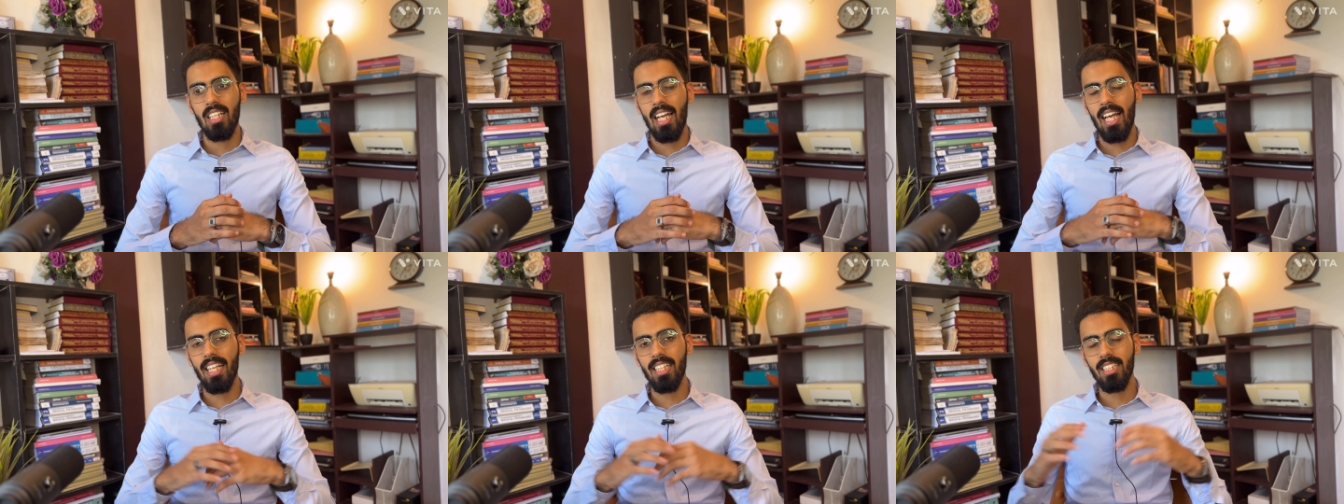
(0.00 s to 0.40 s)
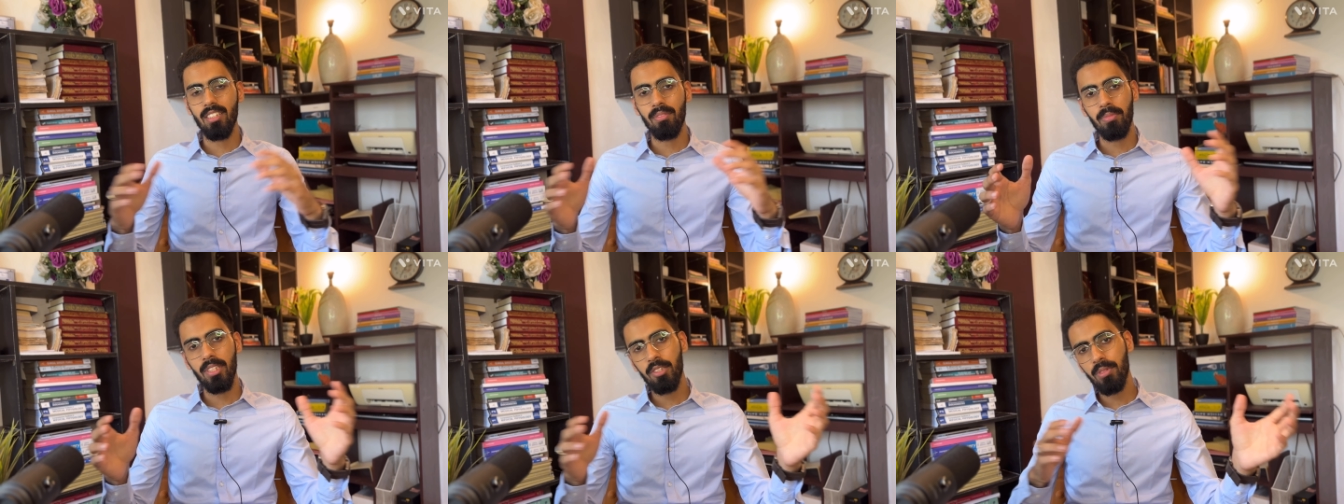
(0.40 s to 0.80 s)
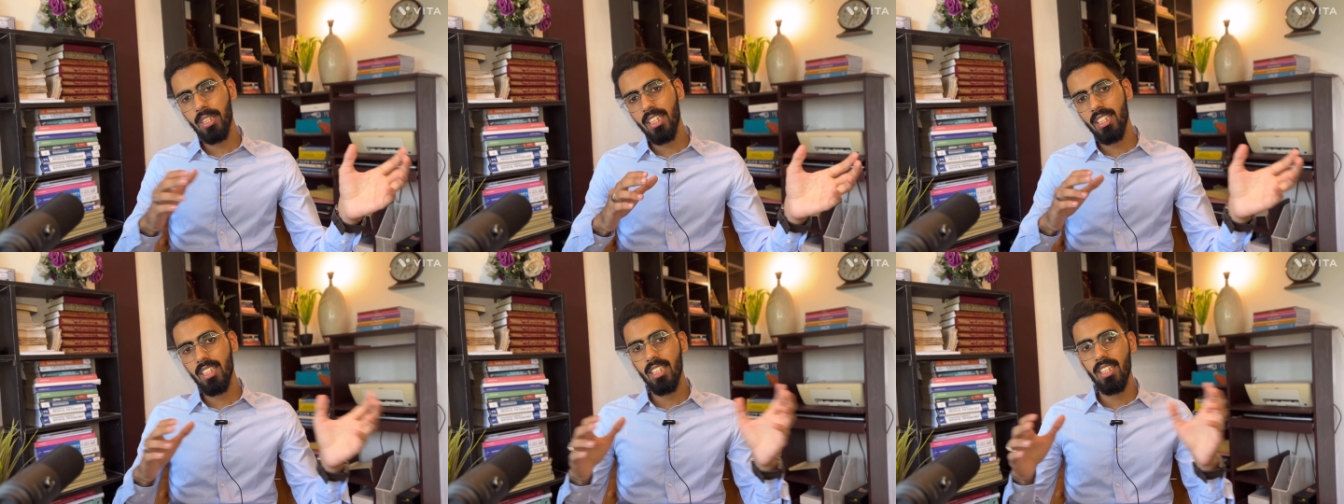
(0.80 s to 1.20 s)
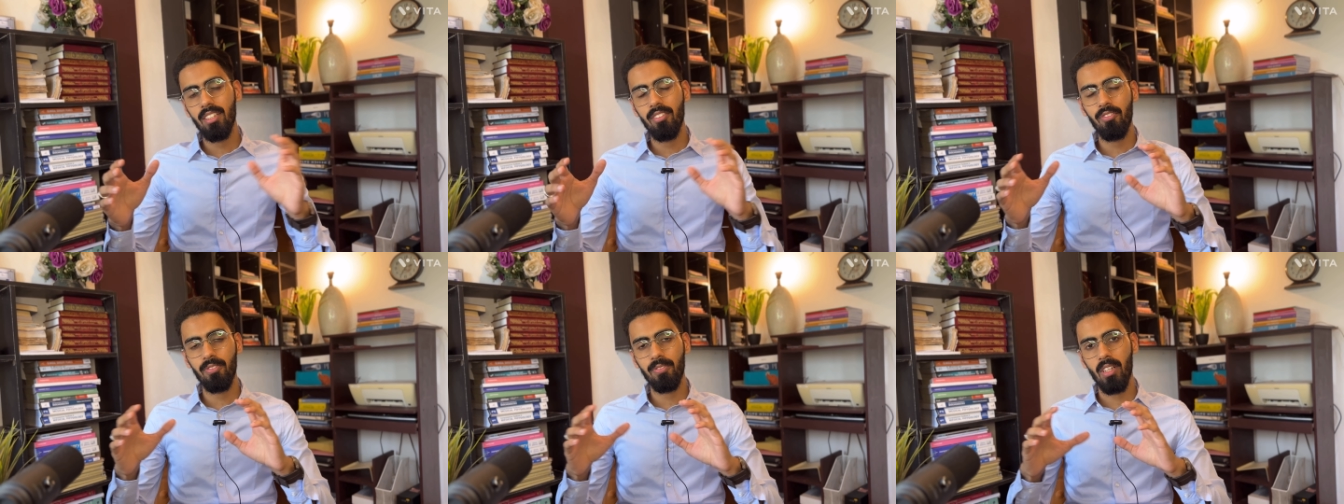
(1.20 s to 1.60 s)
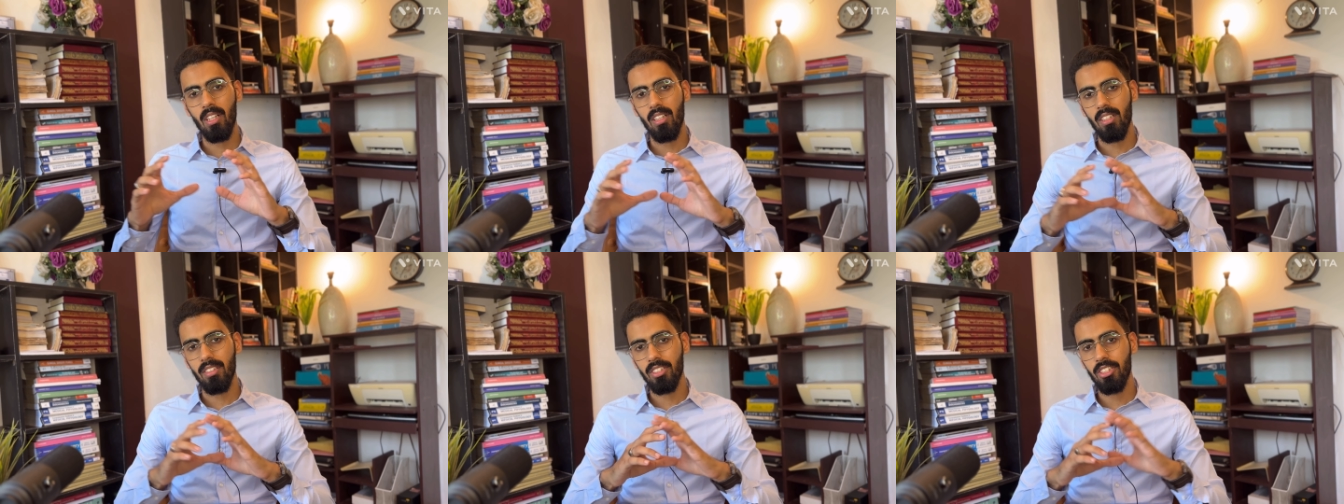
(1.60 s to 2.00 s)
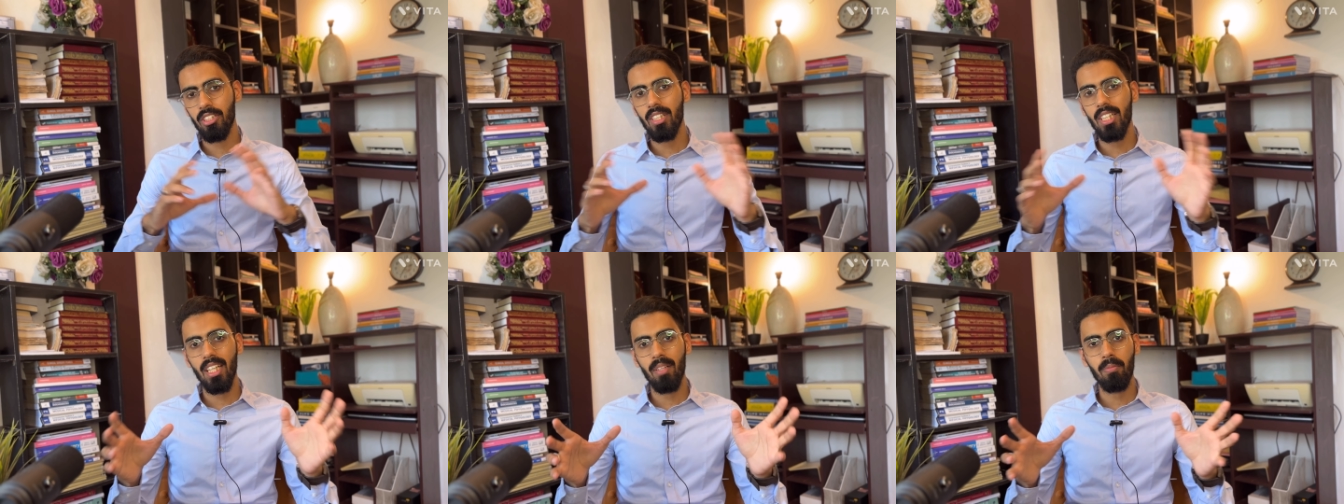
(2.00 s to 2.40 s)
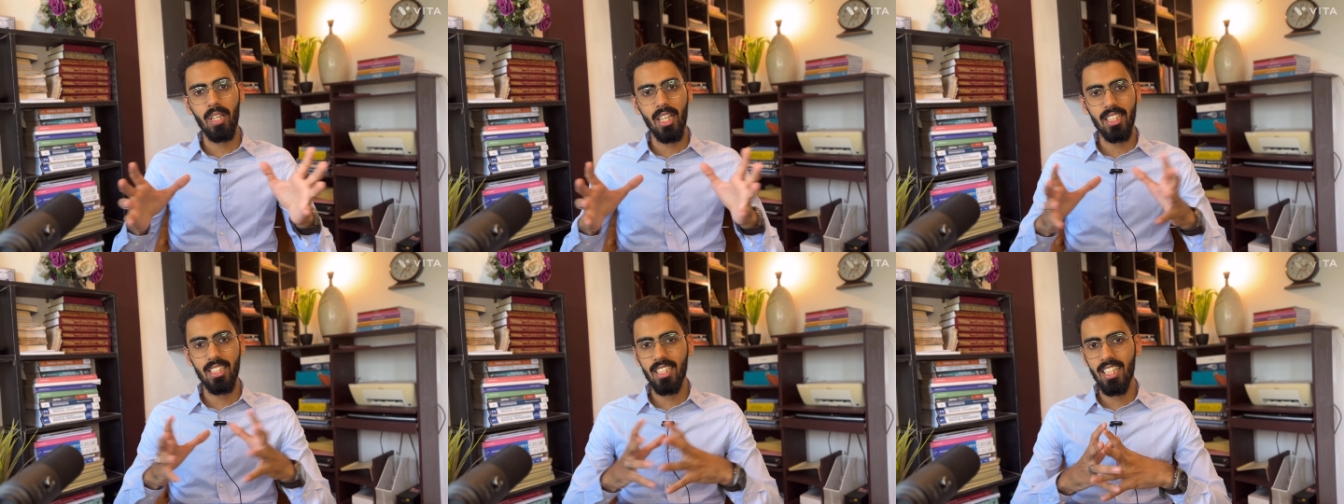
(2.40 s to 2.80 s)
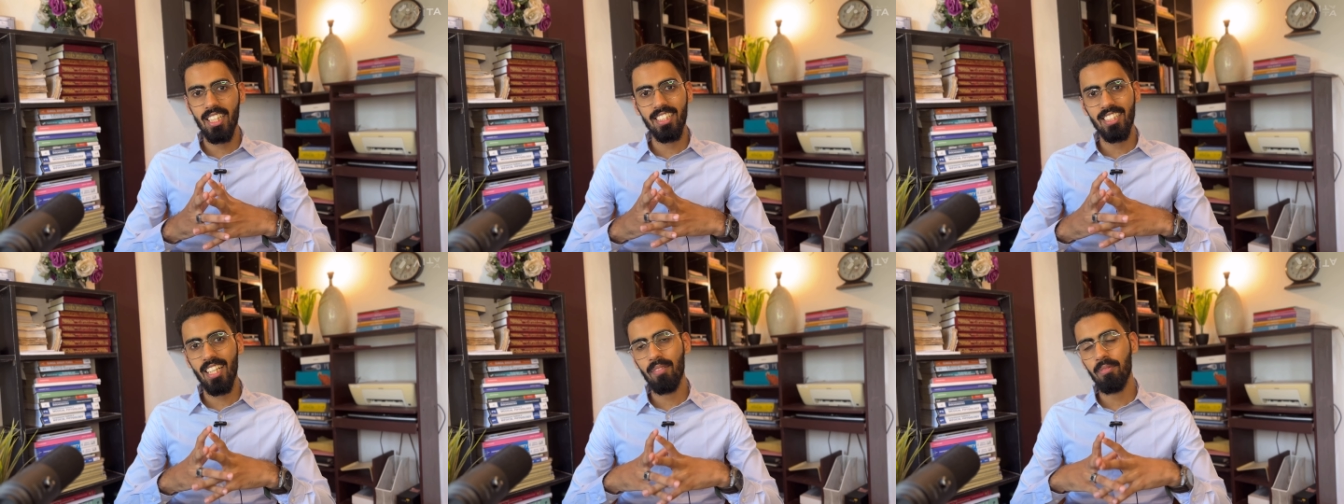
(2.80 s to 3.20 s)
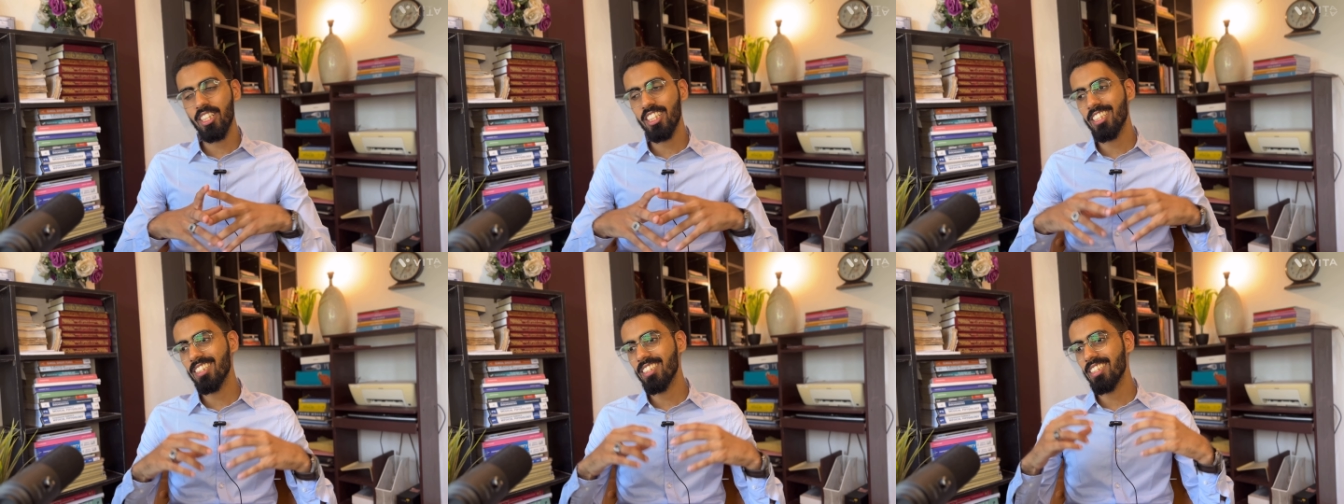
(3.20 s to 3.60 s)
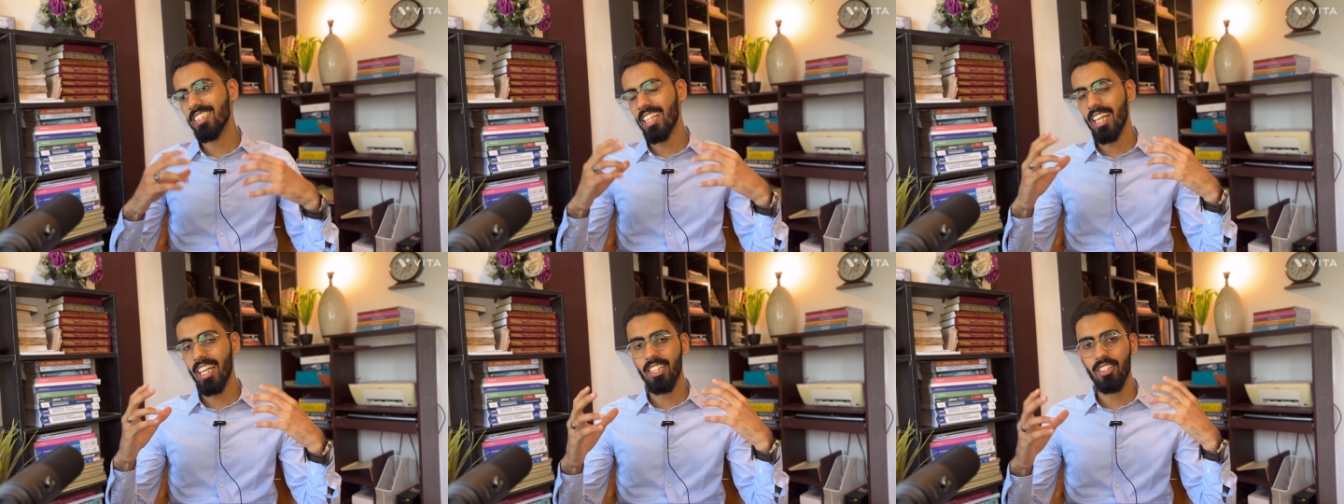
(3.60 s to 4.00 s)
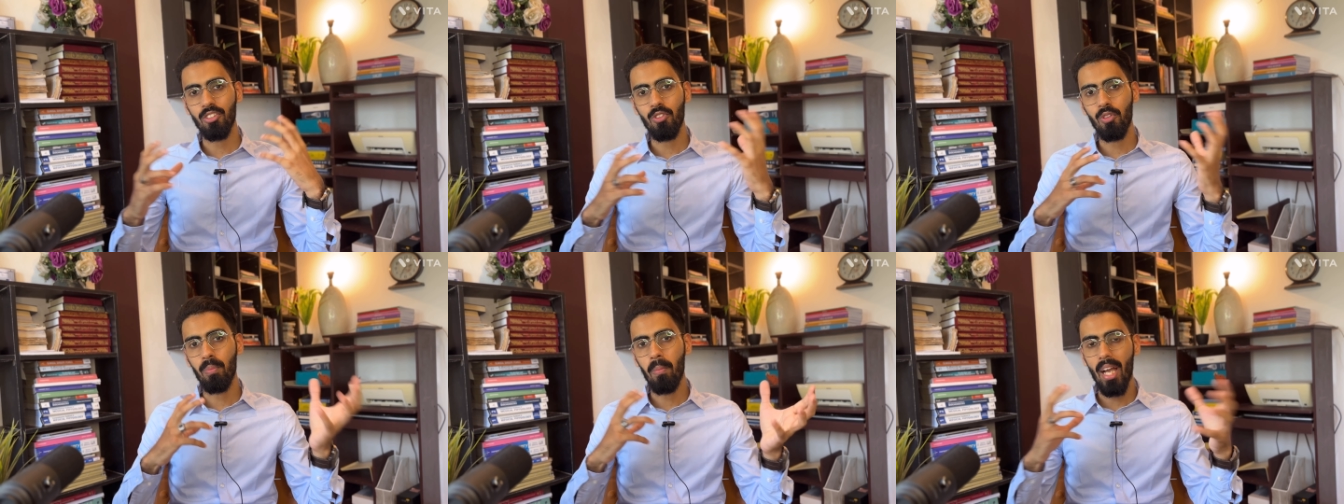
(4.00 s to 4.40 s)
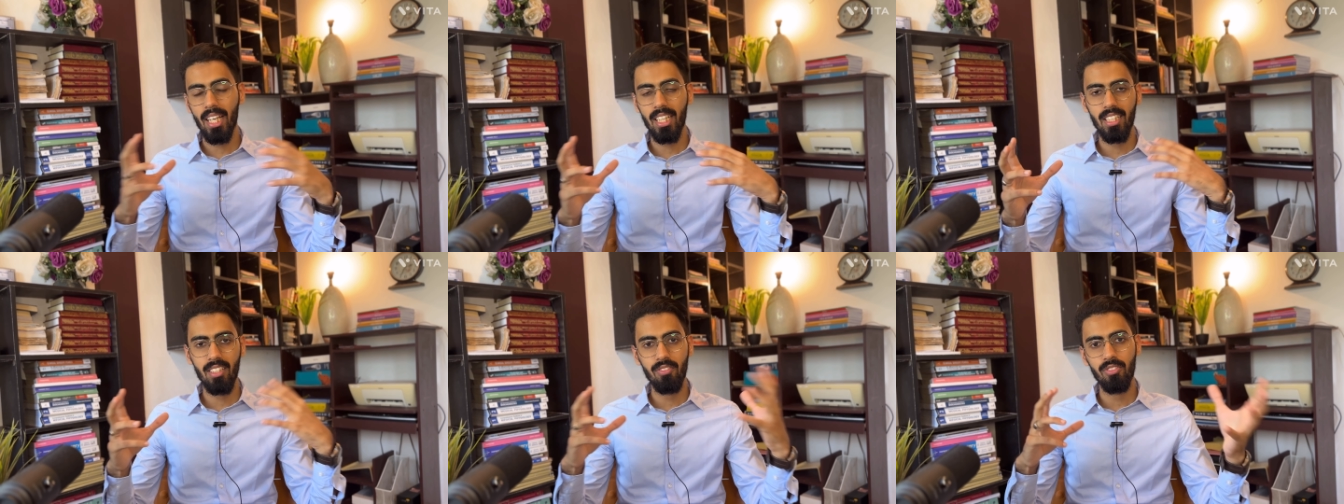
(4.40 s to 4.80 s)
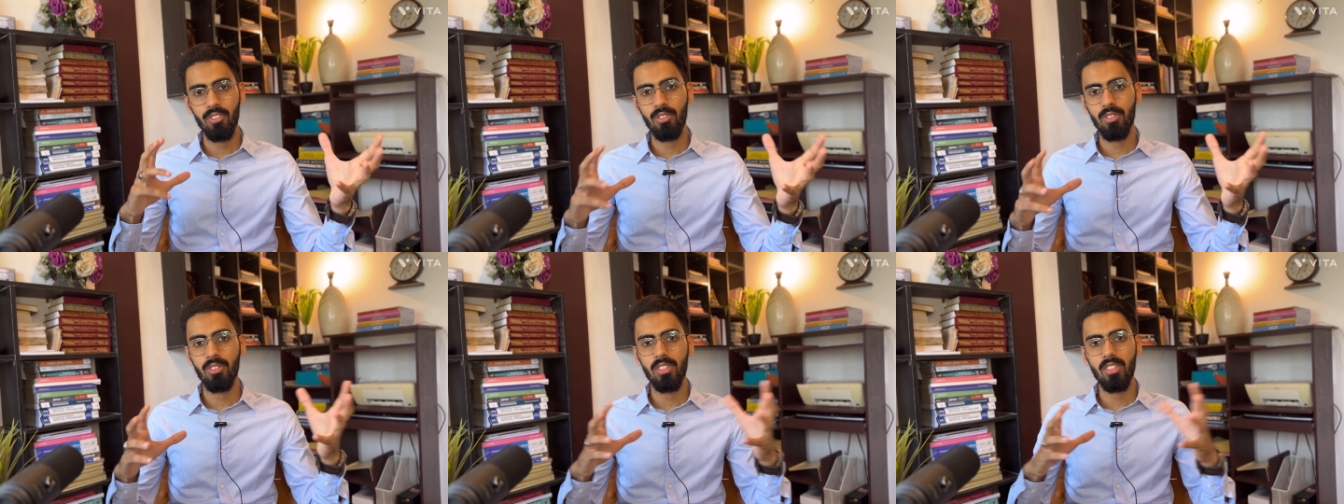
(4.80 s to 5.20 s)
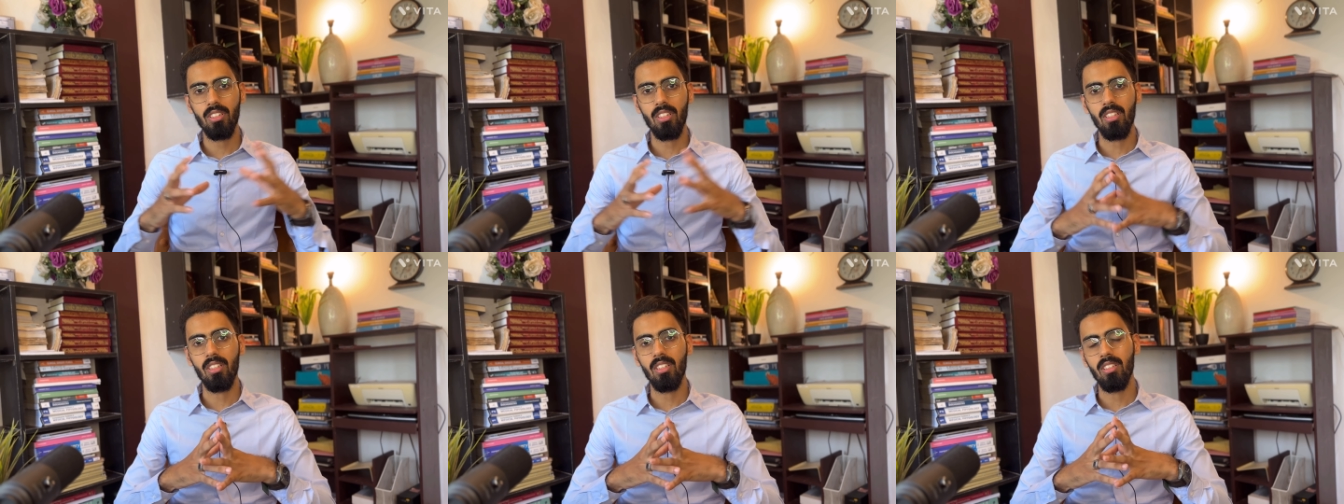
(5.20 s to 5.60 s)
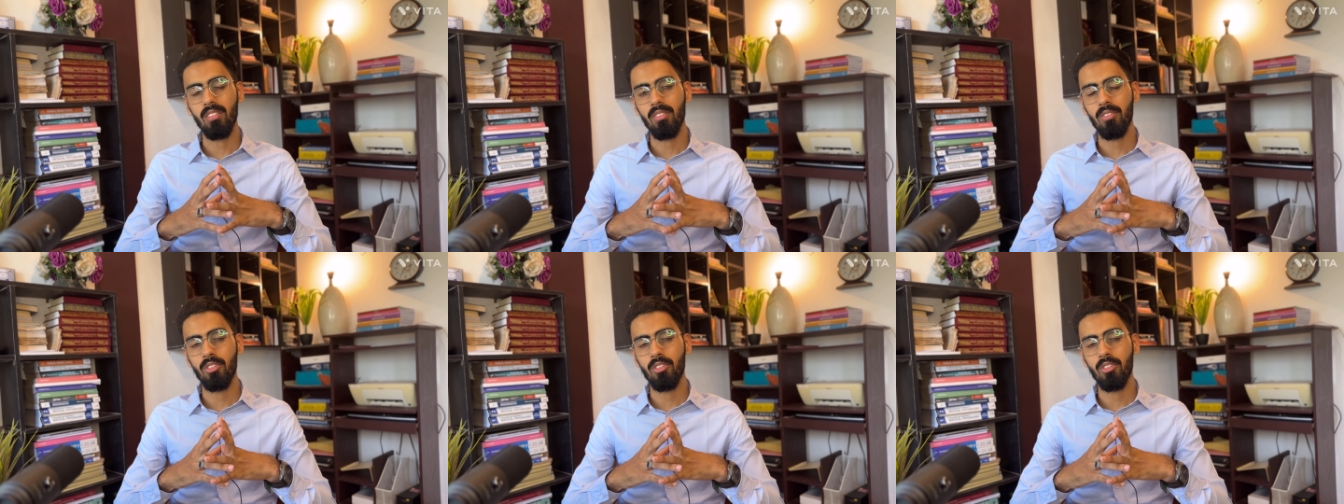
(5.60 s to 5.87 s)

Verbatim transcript: And in between the uh, theory and practical examinations, I had to go back and forth uh,